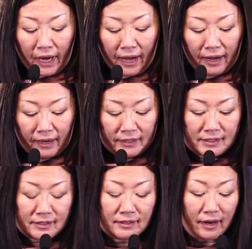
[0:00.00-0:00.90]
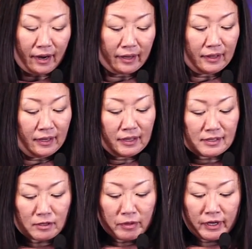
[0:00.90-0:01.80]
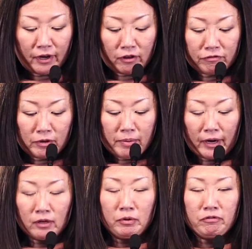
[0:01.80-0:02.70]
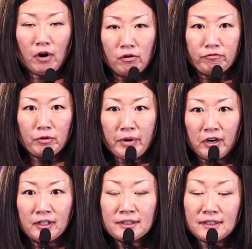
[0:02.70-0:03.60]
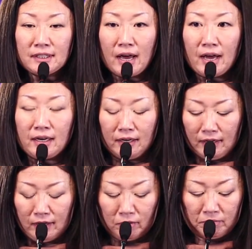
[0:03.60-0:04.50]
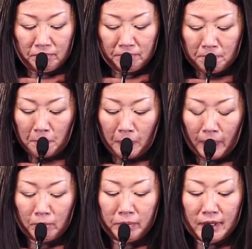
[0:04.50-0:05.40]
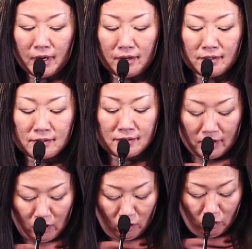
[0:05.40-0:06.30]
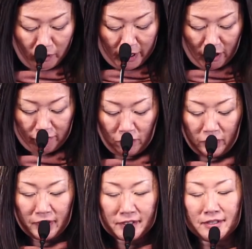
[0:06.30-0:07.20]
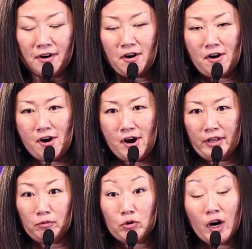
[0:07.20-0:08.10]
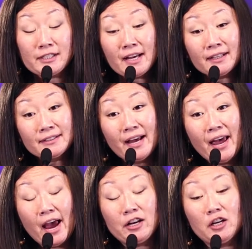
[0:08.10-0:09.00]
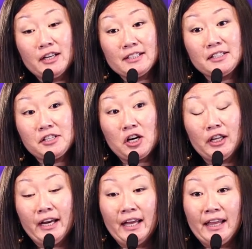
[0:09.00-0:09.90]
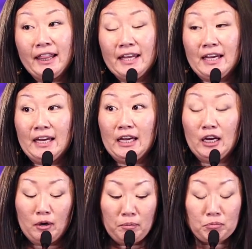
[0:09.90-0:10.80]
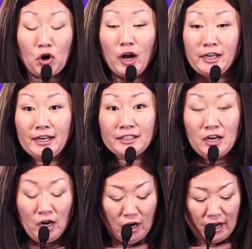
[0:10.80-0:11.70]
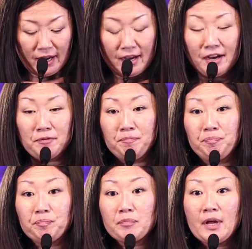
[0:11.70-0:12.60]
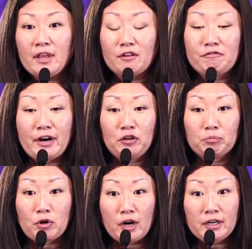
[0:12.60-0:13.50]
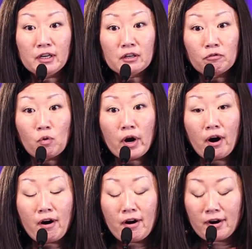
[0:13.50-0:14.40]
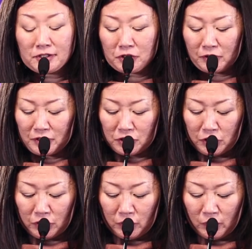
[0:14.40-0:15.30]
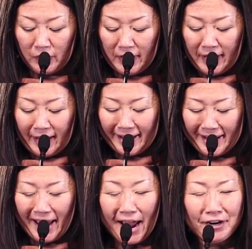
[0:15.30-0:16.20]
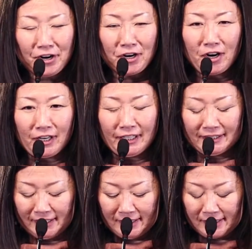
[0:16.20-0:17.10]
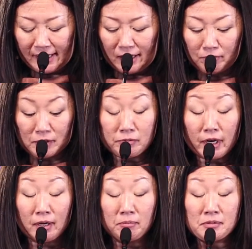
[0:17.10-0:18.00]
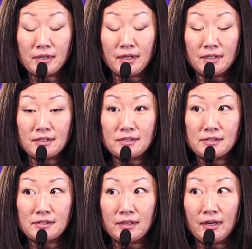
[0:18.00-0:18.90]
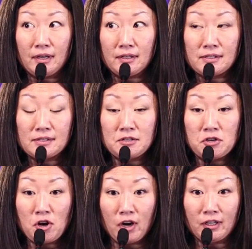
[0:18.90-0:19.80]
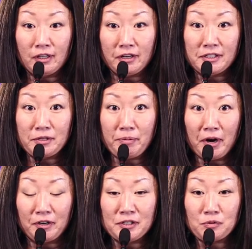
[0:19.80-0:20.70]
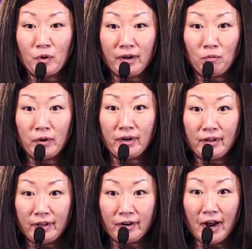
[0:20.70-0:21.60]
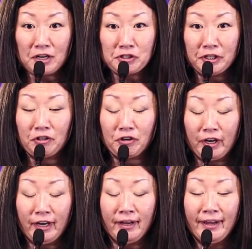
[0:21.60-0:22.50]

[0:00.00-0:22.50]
And I think some of the other feedback that we've gotten from parents is that because we are focused on the process and not necessarily the product, the final product of what our students do at our art lessons, sometimes it's not clear to parents what they're actually learning